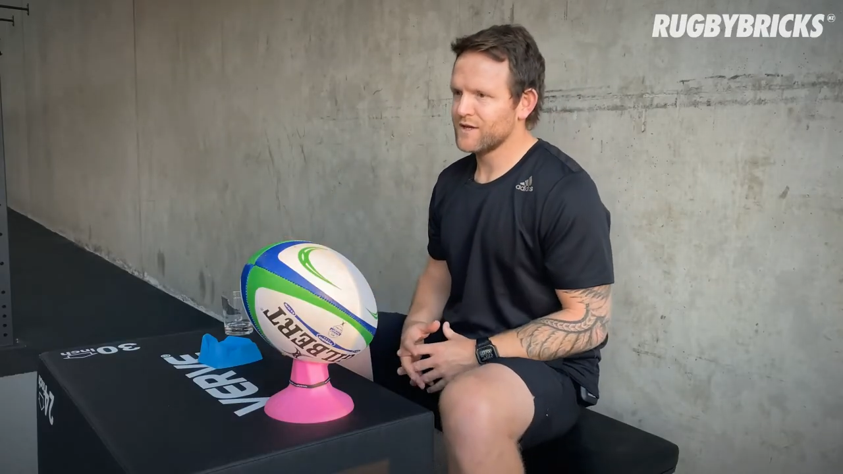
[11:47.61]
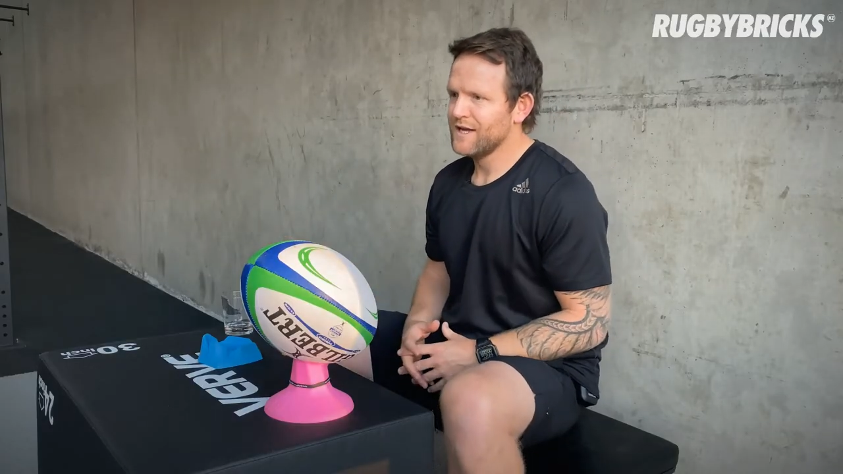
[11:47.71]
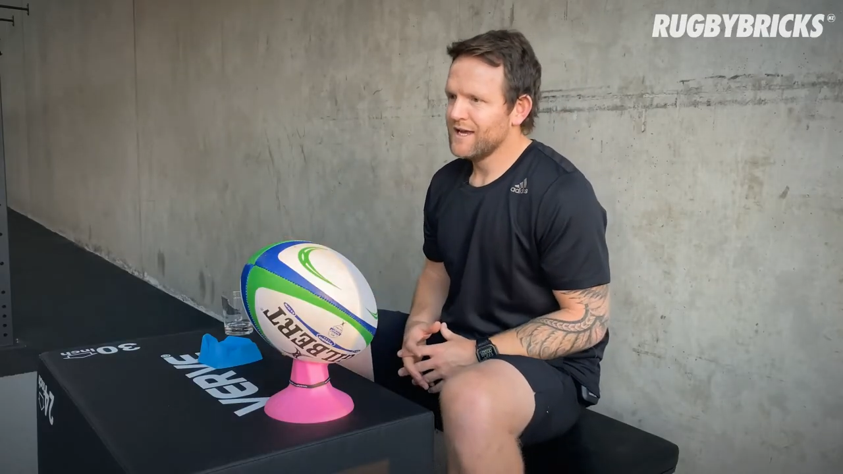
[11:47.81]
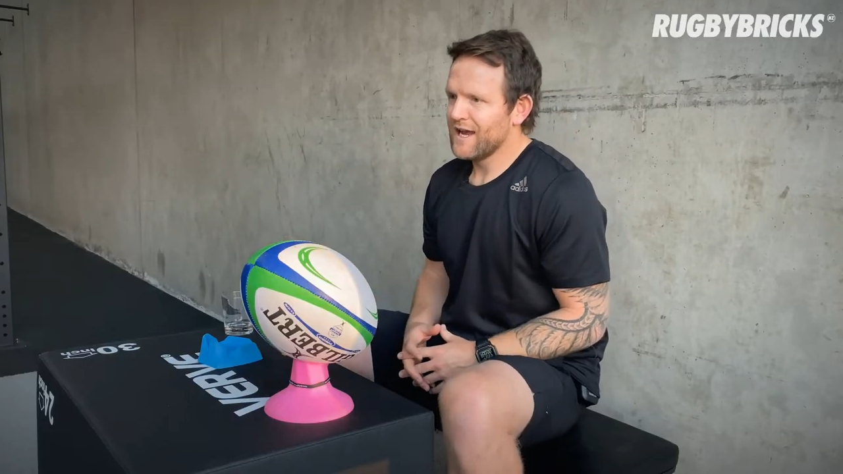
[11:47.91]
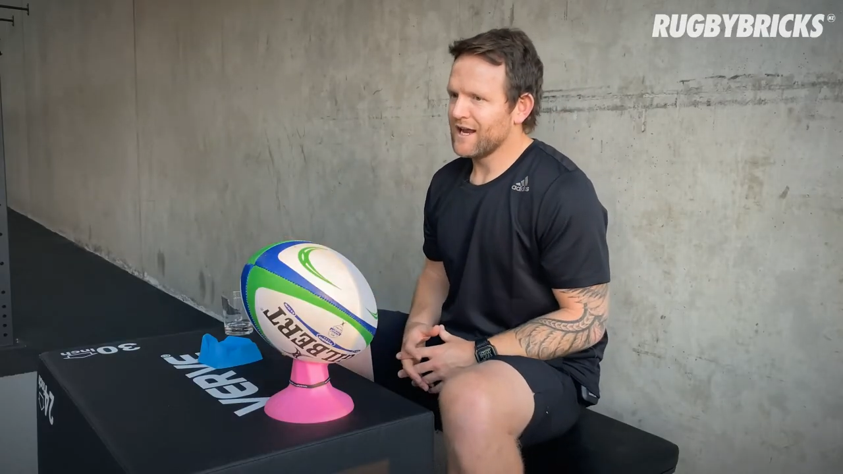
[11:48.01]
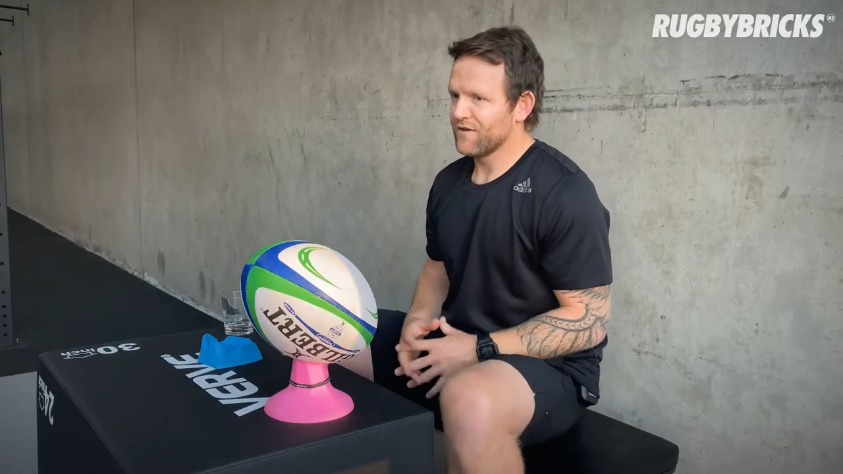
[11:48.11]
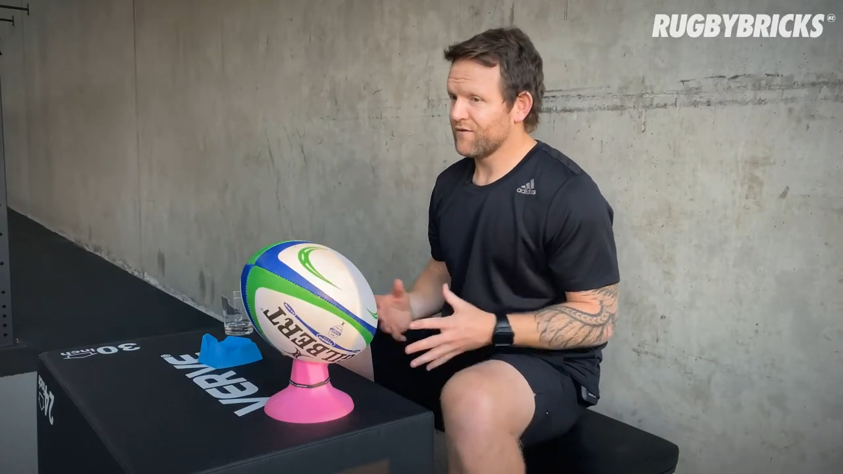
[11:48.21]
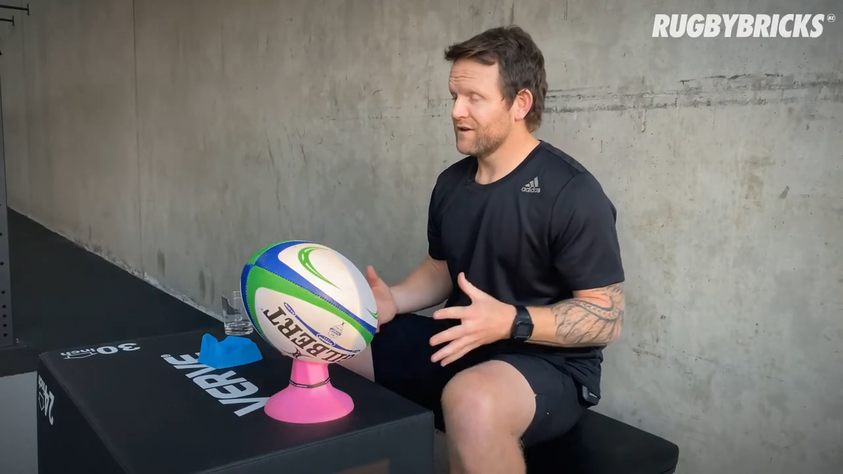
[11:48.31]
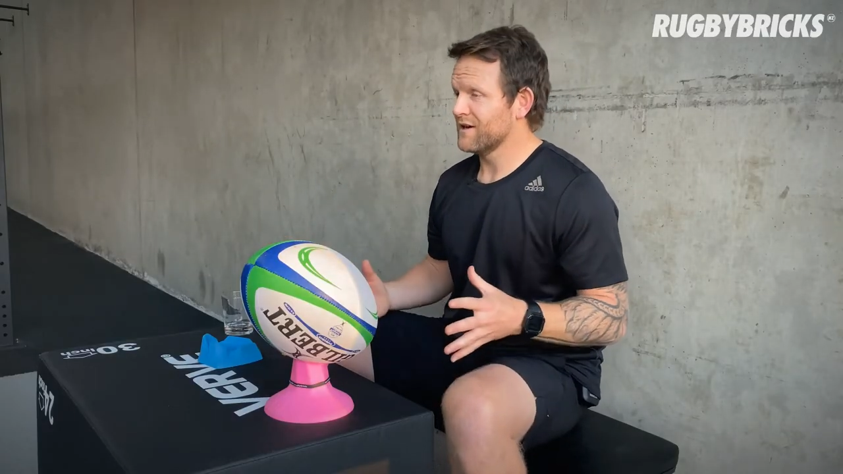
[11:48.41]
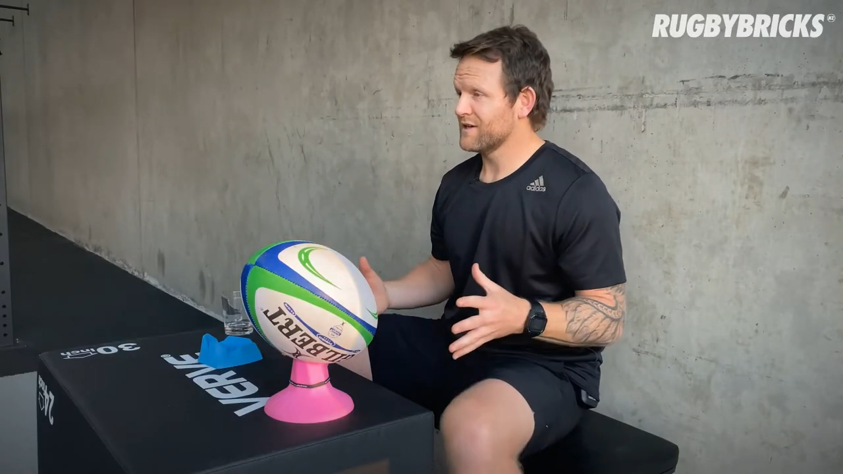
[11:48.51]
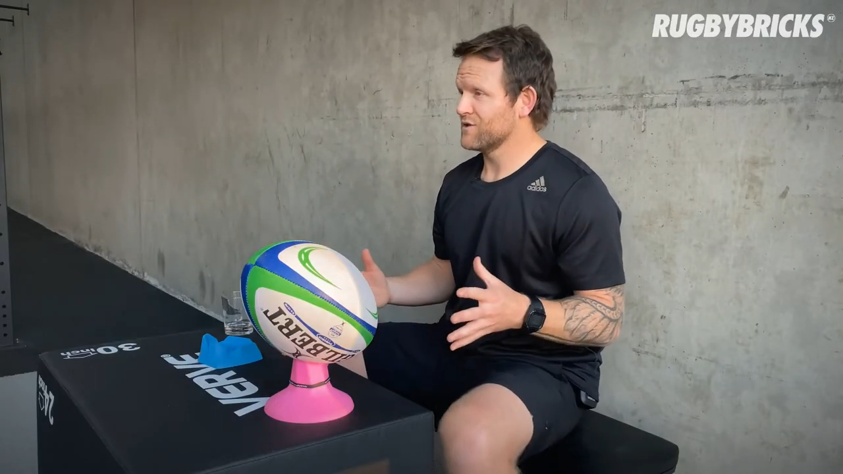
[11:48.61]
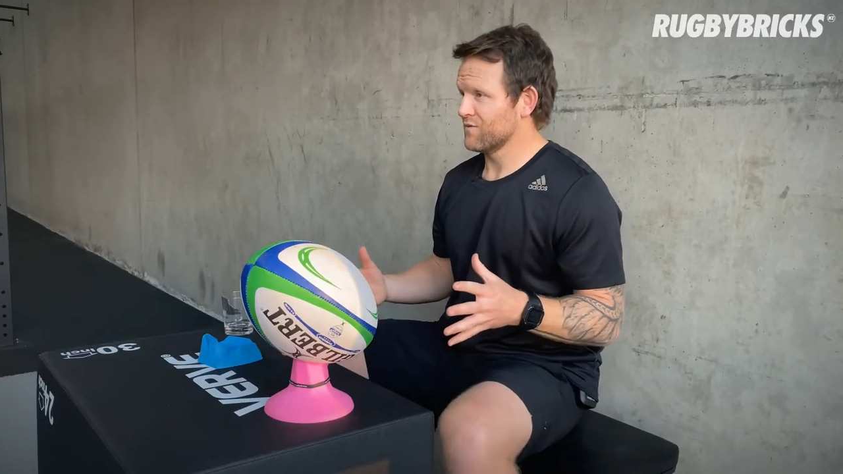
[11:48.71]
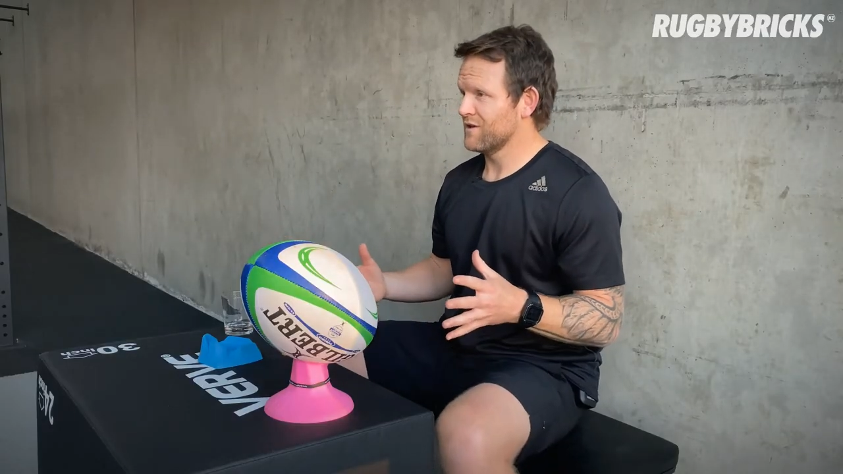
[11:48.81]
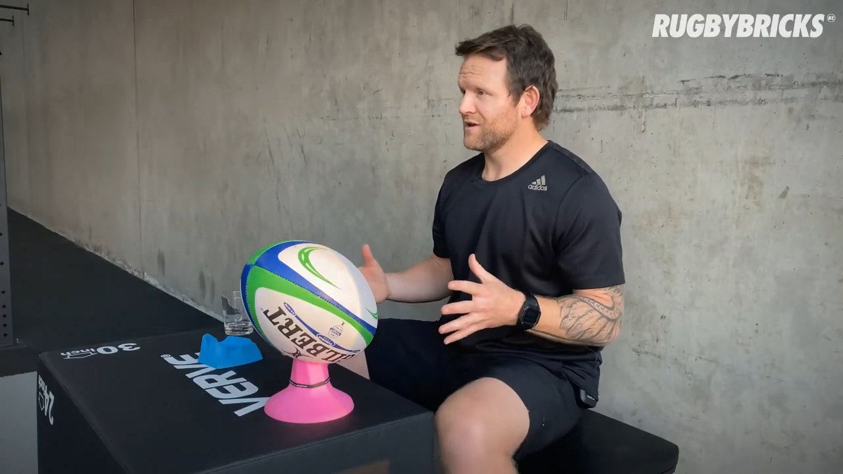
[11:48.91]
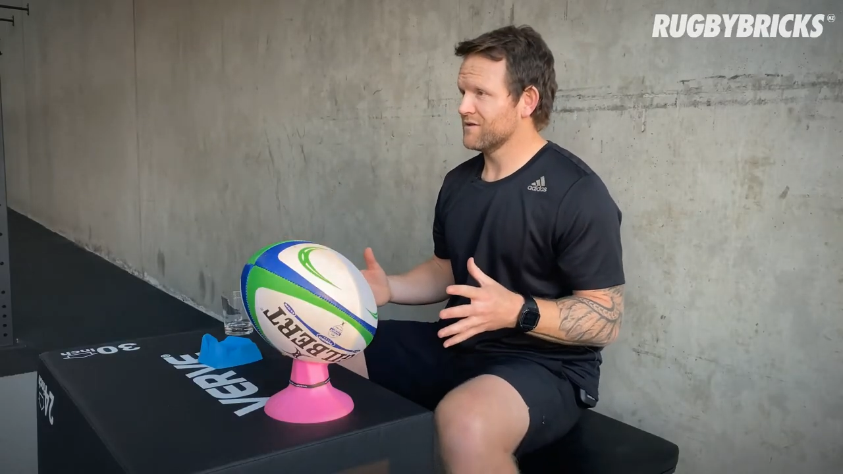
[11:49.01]
So getting nice
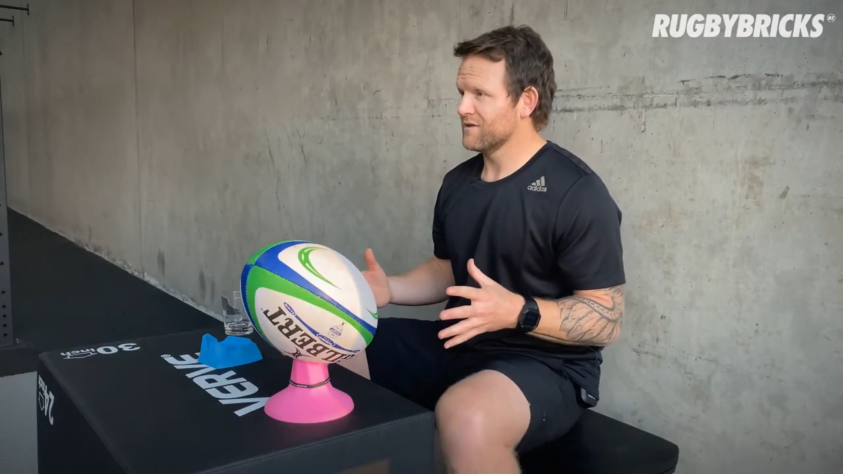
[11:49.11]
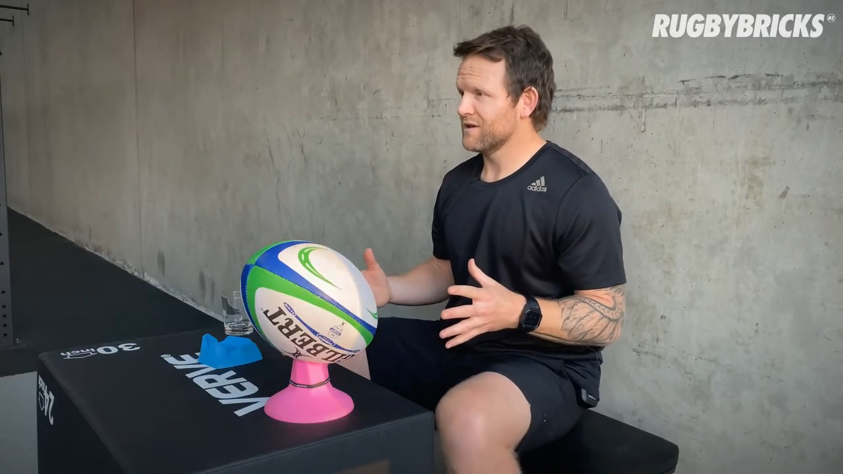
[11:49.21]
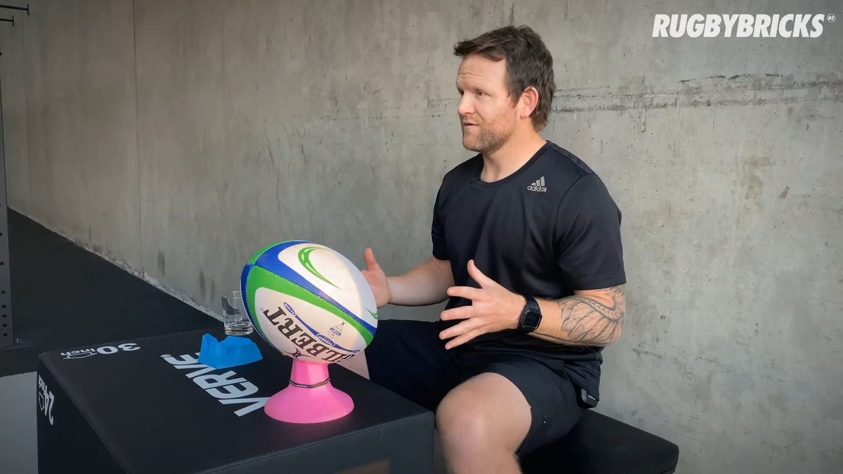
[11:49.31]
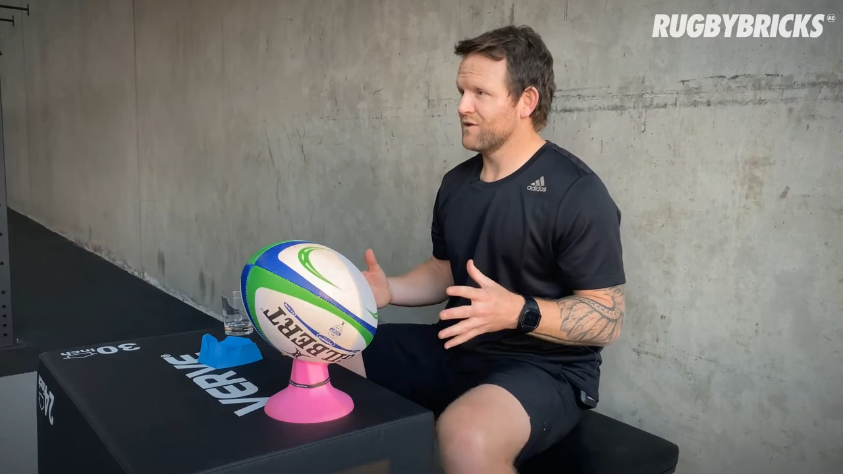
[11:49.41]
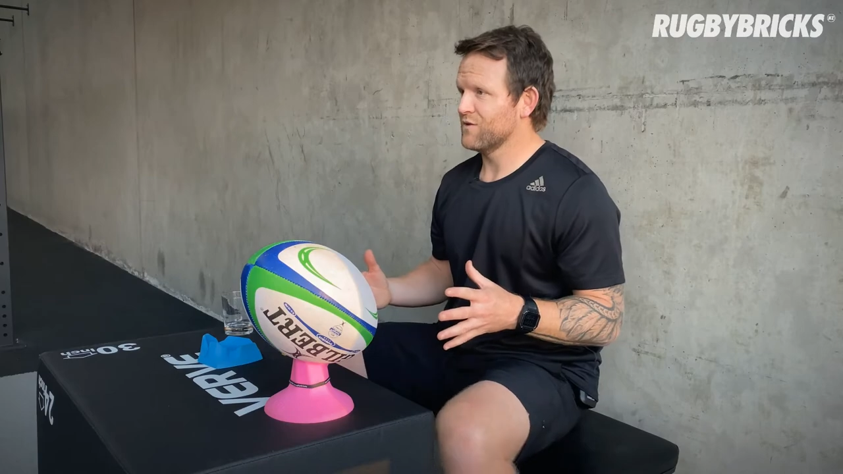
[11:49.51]
strikes on the ball,